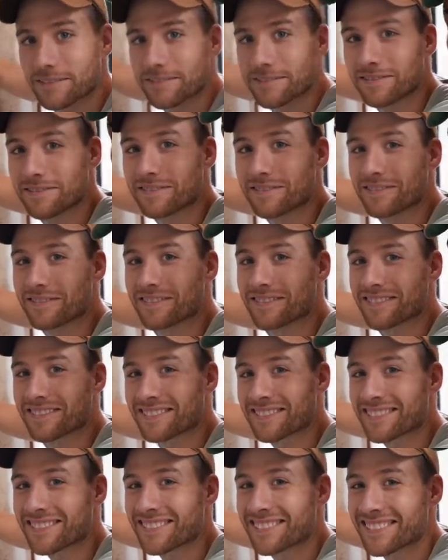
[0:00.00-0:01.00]

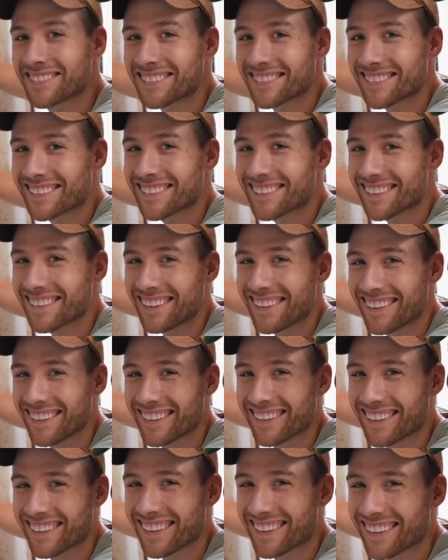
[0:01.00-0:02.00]

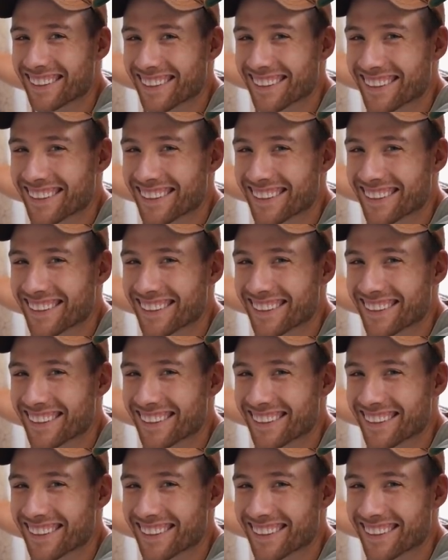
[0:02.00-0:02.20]
This person isn't speaking.